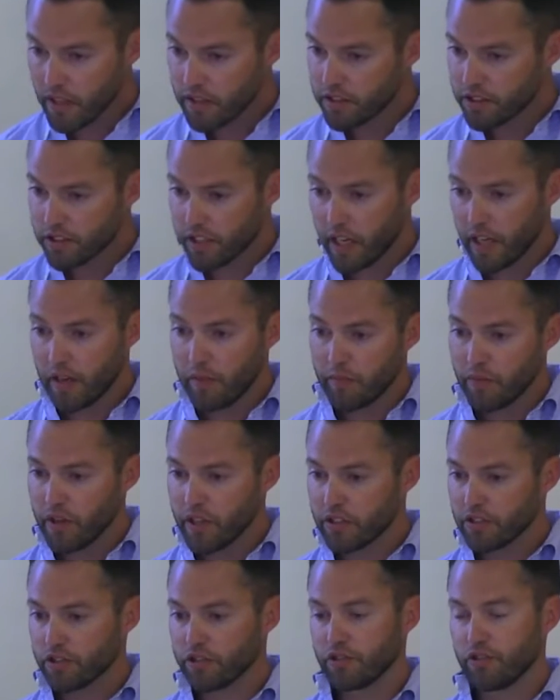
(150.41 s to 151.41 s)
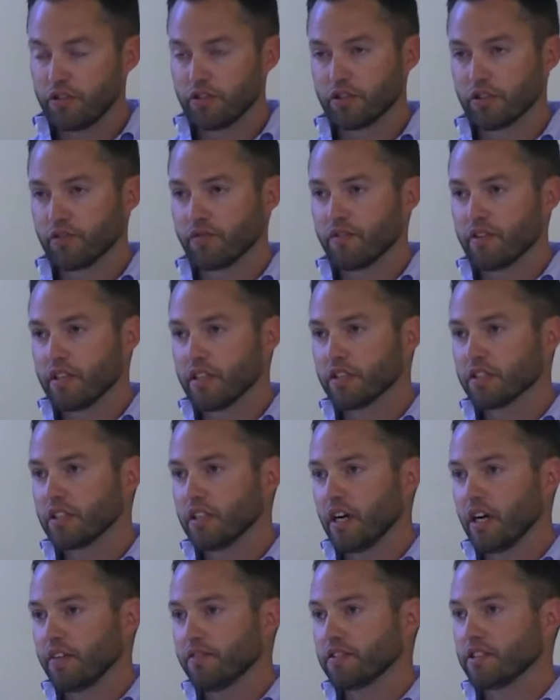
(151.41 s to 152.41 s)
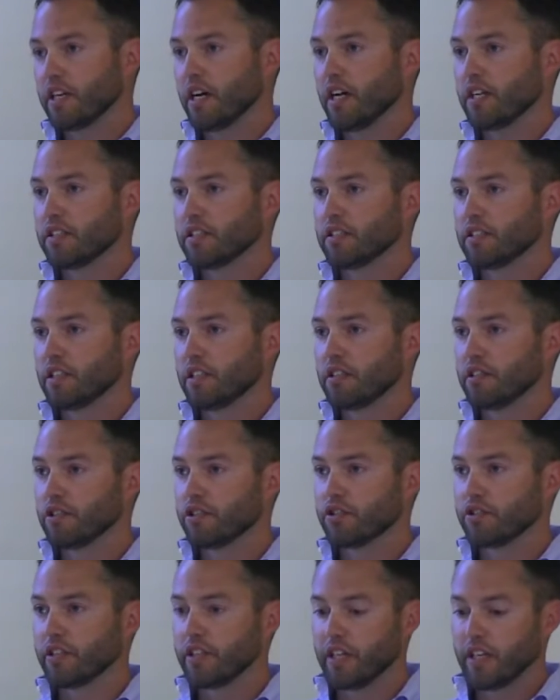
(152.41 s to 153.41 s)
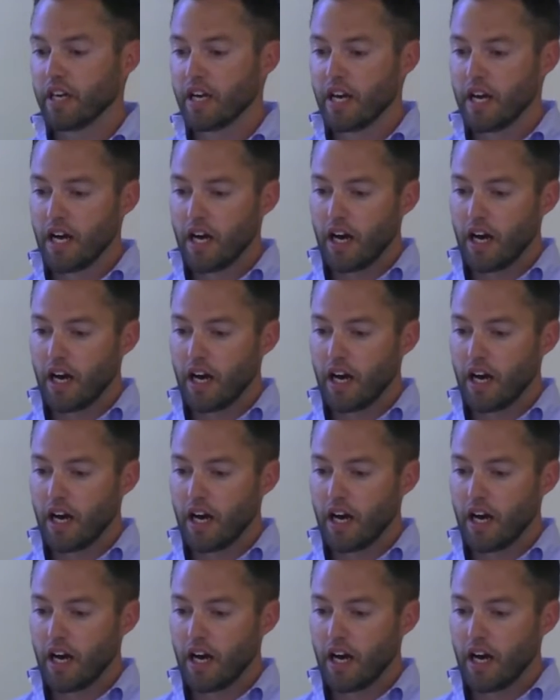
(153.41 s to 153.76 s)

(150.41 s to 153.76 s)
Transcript: Same rings true. So for this life sciences industry,